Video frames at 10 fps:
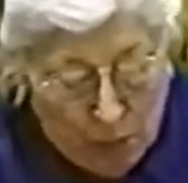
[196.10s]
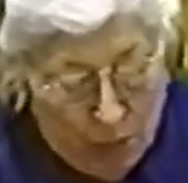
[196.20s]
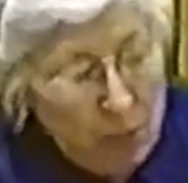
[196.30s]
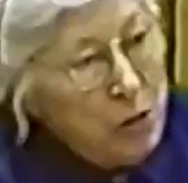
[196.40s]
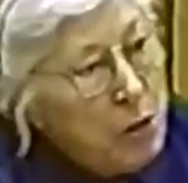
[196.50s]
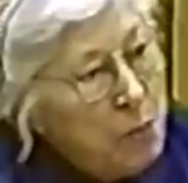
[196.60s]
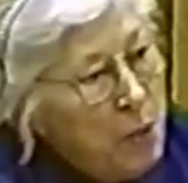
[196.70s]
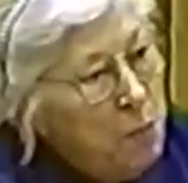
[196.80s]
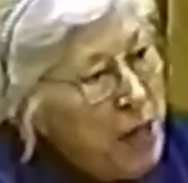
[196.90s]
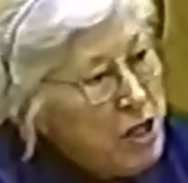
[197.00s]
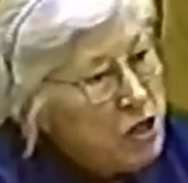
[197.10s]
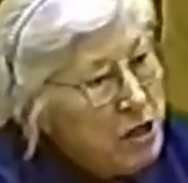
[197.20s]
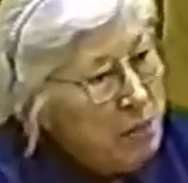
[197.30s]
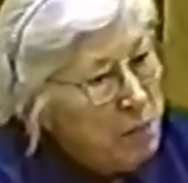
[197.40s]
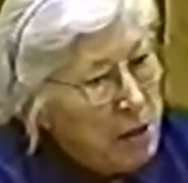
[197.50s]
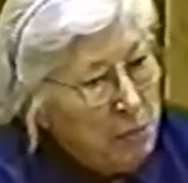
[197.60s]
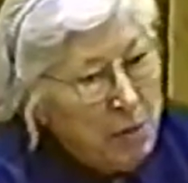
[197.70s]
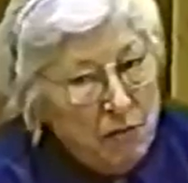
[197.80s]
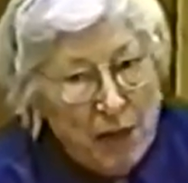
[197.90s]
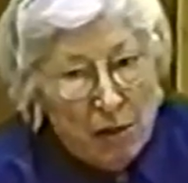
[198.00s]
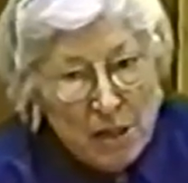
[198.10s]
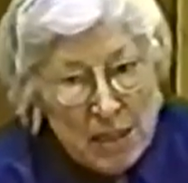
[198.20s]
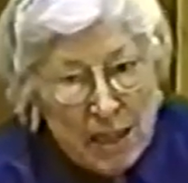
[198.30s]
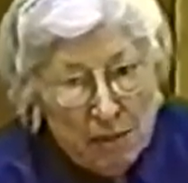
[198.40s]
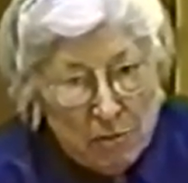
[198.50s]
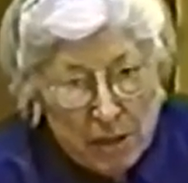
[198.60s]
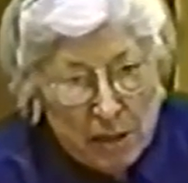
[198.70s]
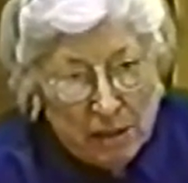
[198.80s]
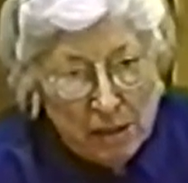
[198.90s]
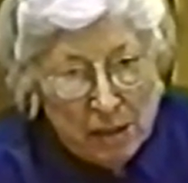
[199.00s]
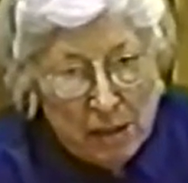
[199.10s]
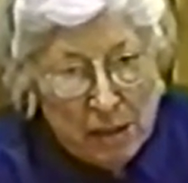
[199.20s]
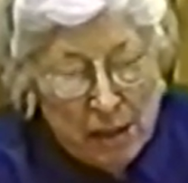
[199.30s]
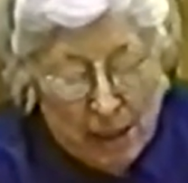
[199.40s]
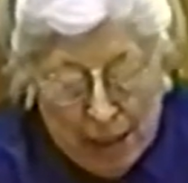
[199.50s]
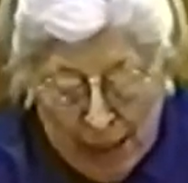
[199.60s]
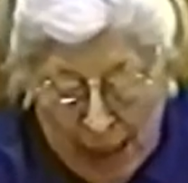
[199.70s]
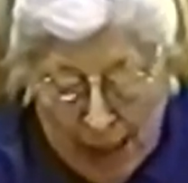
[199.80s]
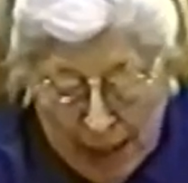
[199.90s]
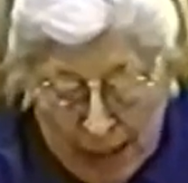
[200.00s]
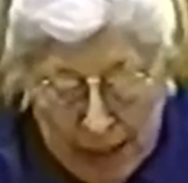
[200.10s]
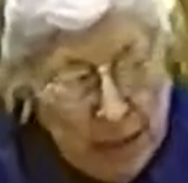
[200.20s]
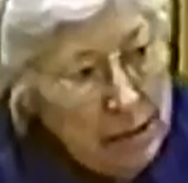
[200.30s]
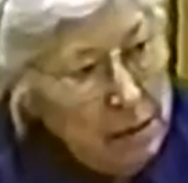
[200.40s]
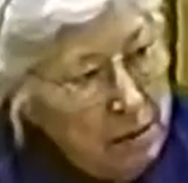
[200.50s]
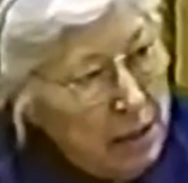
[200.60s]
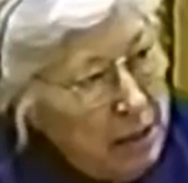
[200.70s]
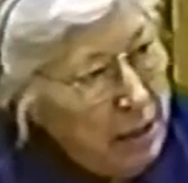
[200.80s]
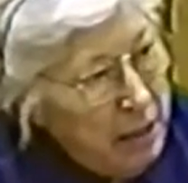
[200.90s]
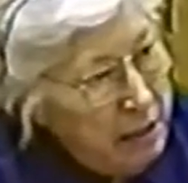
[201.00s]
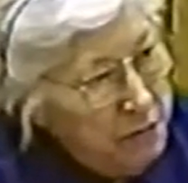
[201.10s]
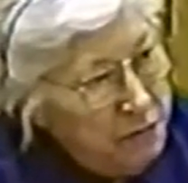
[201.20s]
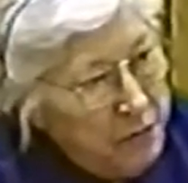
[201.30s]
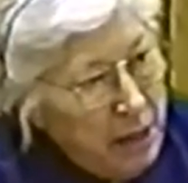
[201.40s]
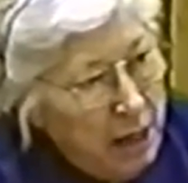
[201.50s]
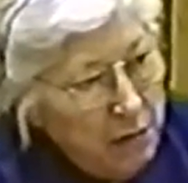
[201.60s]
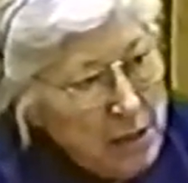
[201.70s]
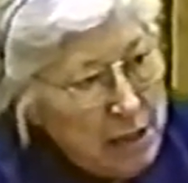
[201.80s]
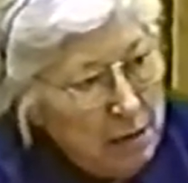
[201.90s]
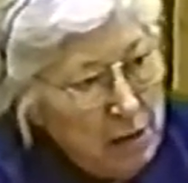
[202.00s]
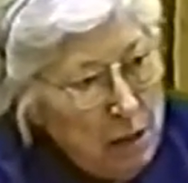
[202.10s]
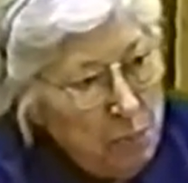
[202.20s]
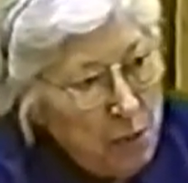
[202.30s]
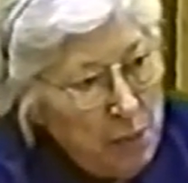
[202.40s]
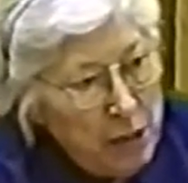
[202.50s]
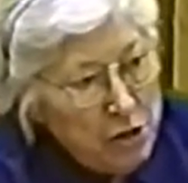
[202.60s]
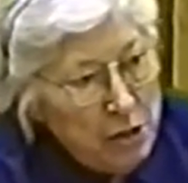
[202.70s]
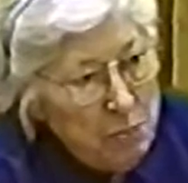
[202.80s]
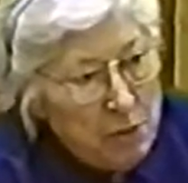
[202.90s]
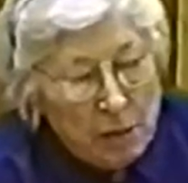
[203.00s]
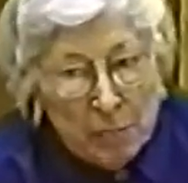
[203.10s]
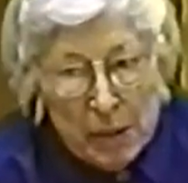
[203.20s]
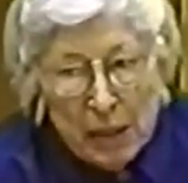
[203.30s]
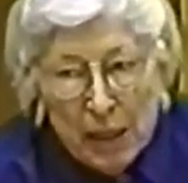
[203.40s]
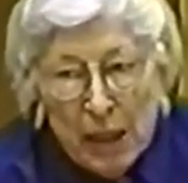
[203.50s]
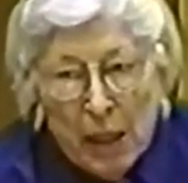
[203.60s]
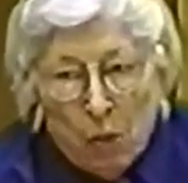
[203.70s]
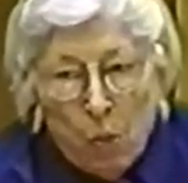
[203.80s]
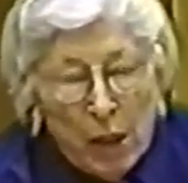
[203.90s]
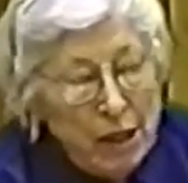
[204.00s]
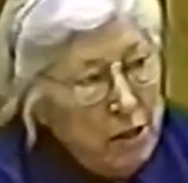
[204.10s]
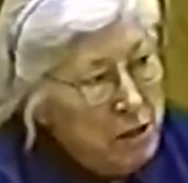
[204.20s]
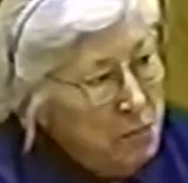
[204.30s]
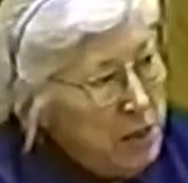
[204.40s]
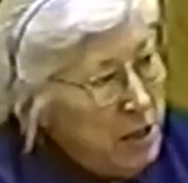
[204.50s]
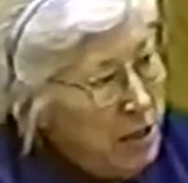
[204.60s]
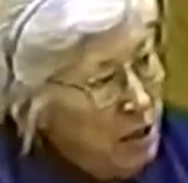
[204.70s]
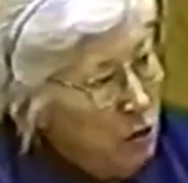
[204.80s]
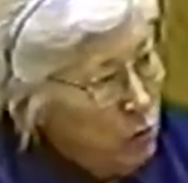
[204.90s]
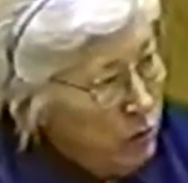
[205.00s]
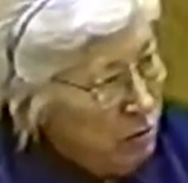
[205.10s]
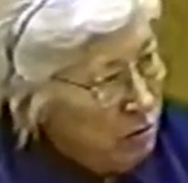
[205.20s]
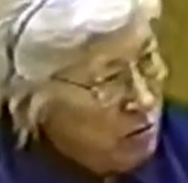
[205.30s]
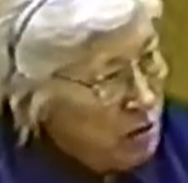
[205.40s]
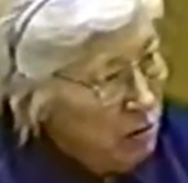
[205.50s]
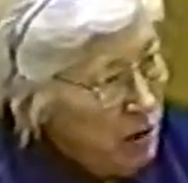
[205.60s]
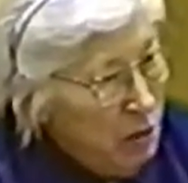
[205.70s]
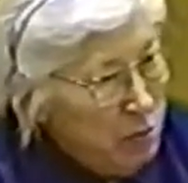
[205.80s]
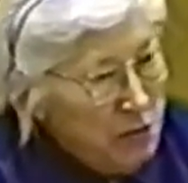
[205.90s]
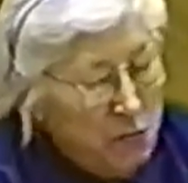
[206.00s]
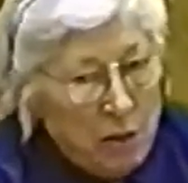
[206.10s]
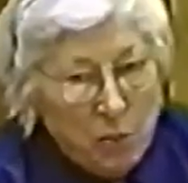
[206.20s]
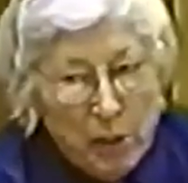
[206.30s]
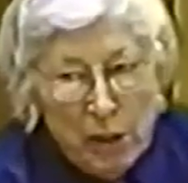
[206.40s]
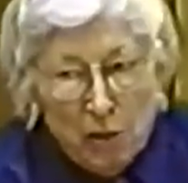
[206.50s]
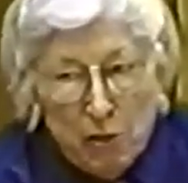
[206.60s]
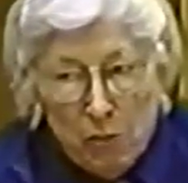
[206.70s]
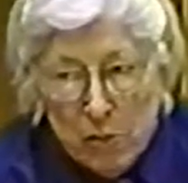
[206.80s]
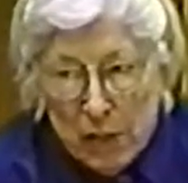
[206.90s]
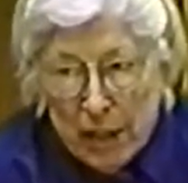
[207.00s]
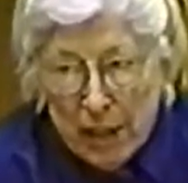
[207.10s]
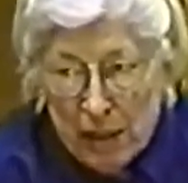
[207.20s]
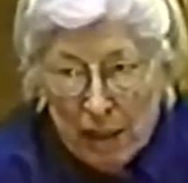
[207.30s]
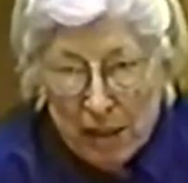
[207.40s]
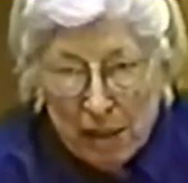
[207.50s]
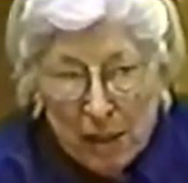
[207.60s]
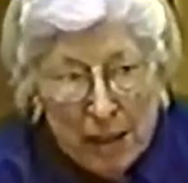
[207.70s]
employment with the probation department of Harris County and the uh, head of the Harris County Probation Department wanted to be a lawyer, so he was following the news of the day.